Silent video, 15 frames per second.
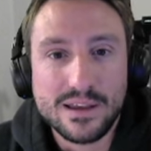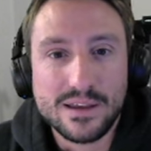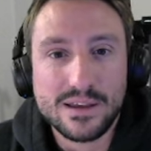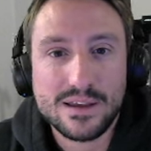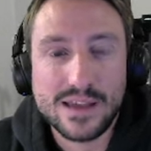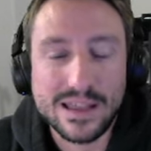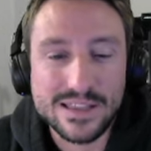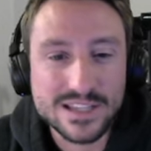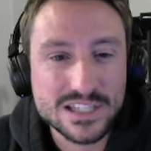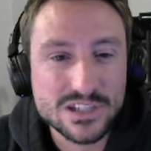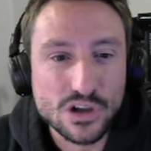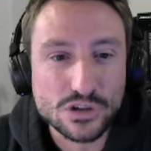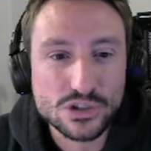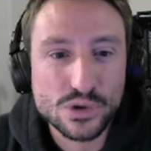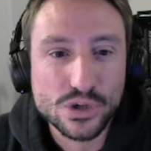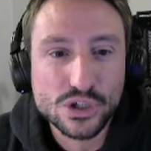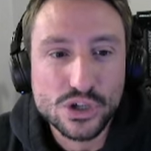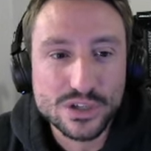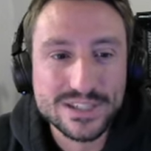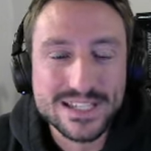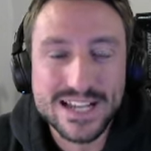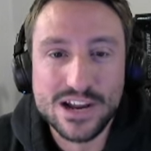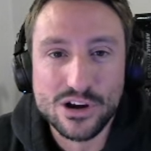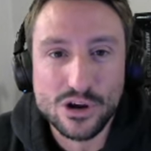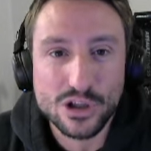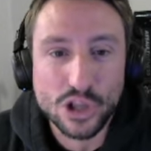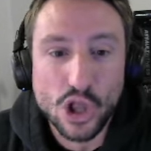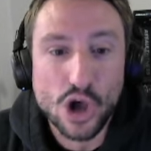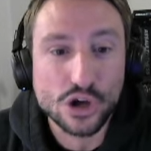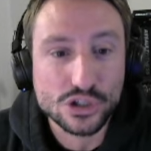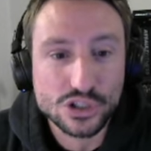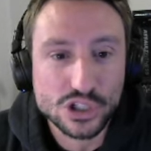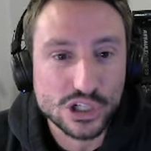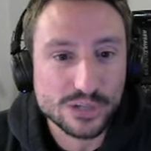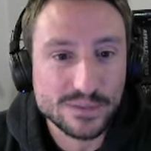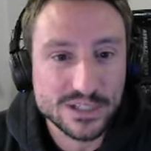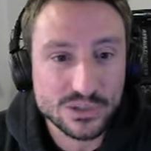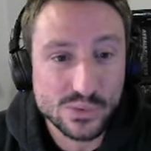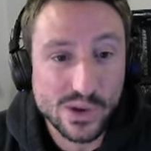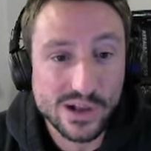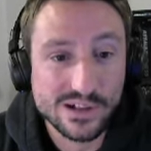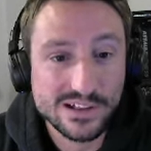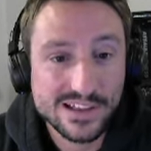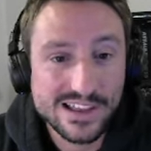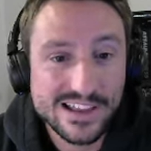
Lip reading: and this is also a good scenario long-term as well.